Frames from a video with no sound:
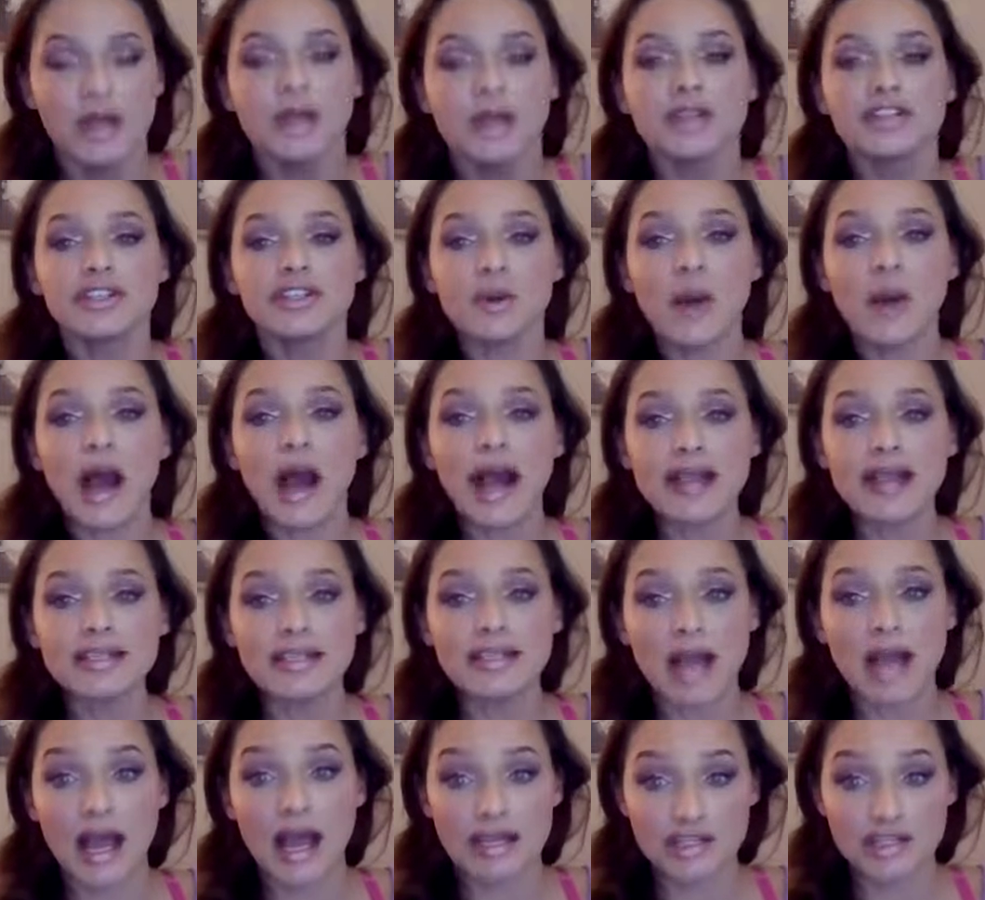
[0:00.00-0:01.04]
So
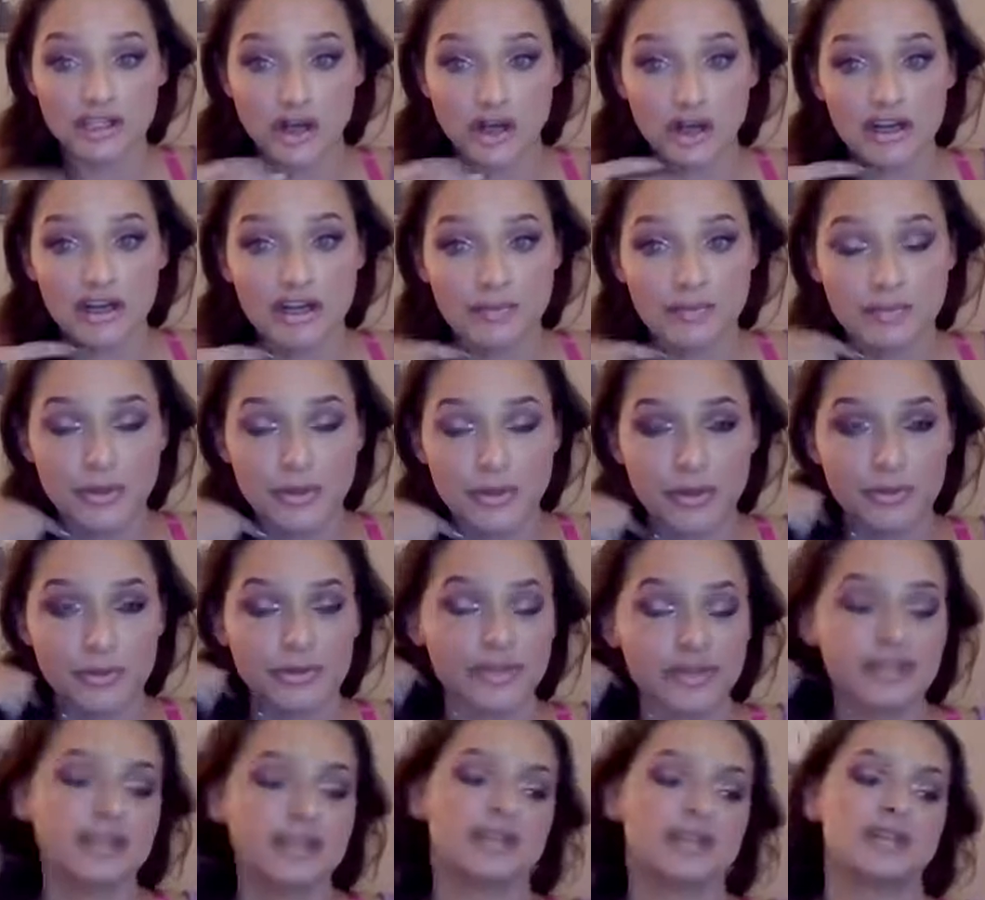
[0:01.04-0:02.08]
I started a
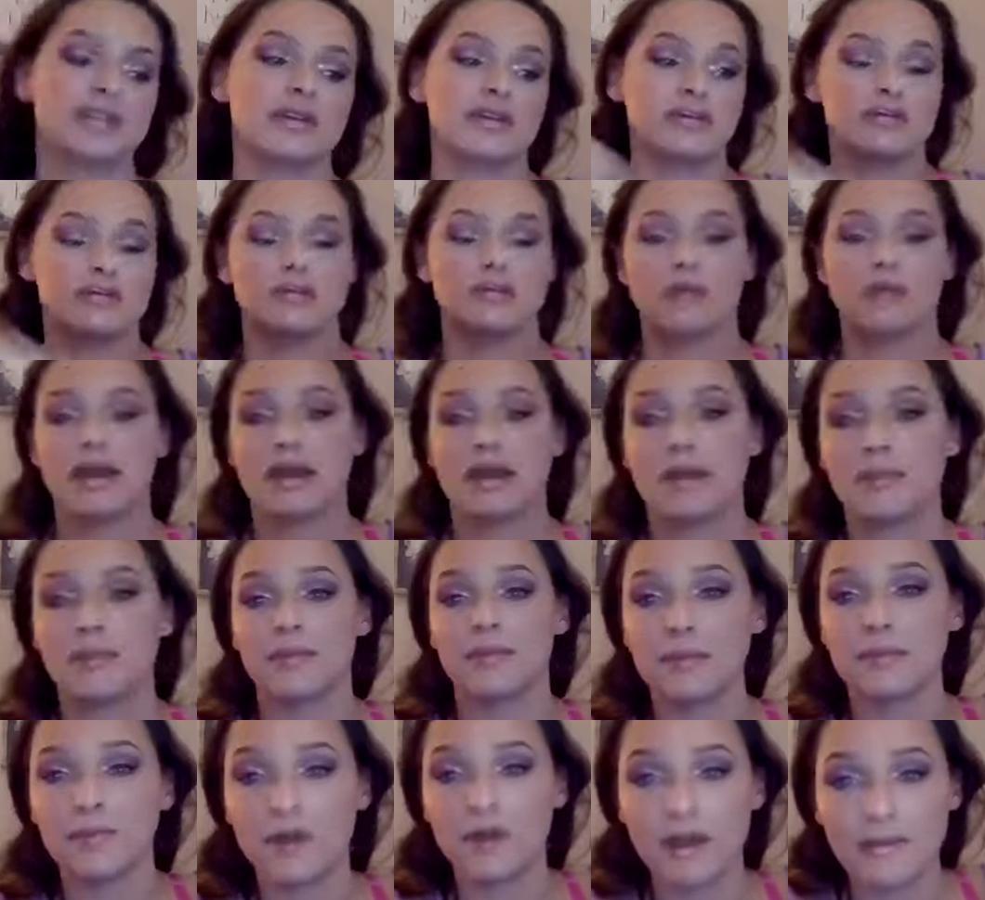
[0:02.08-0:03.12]
boost, and I'm
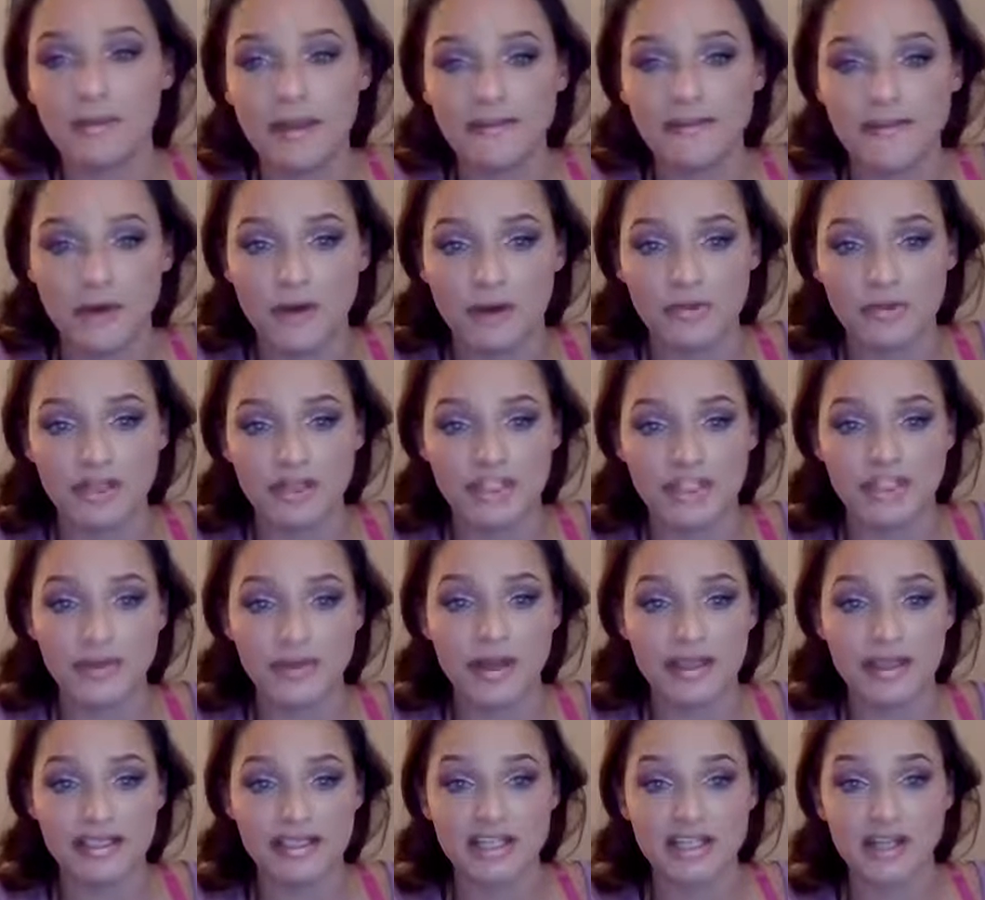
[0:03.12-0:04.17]
going to pull up my phone just so
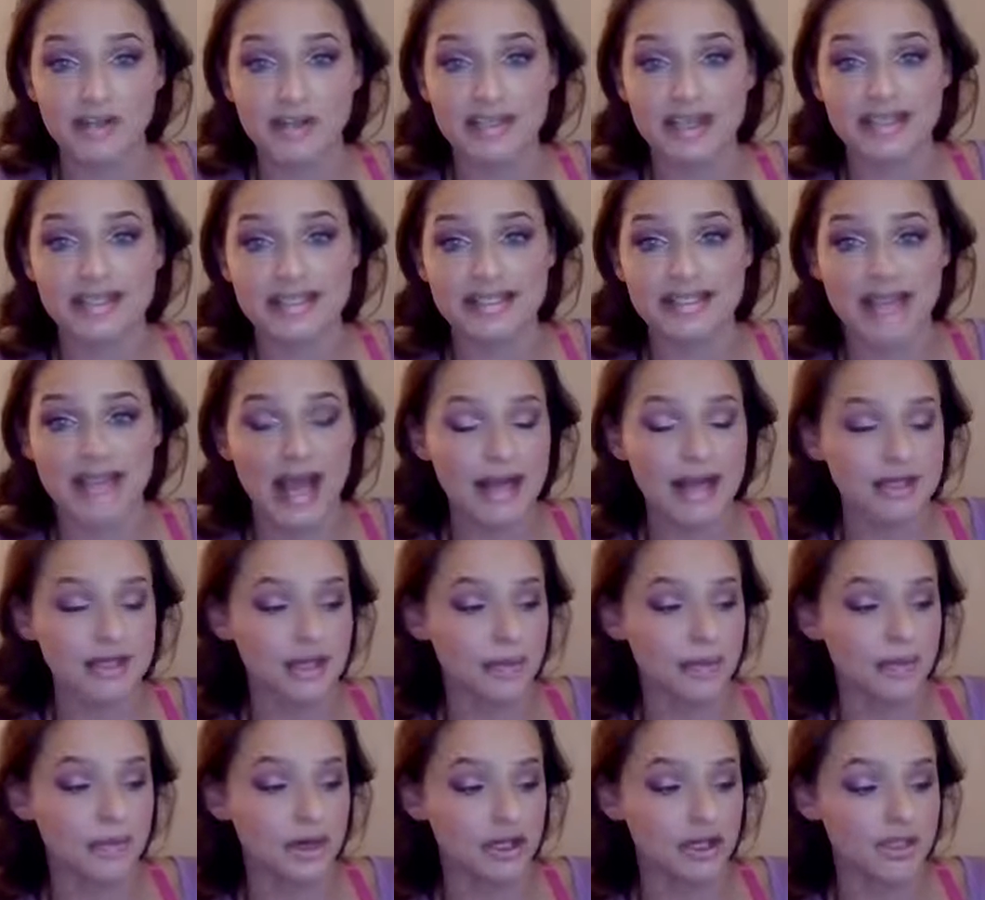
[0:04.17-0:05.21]
I can tell you guys exact
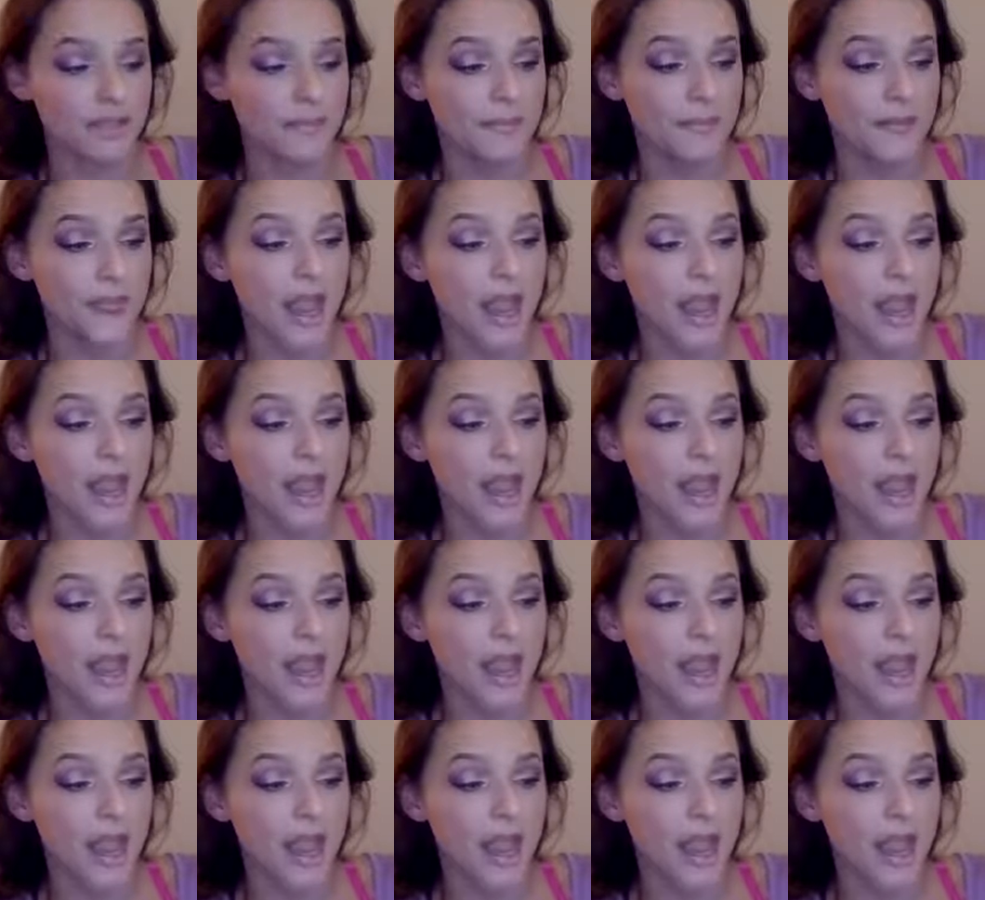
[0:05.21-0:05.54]
numbers.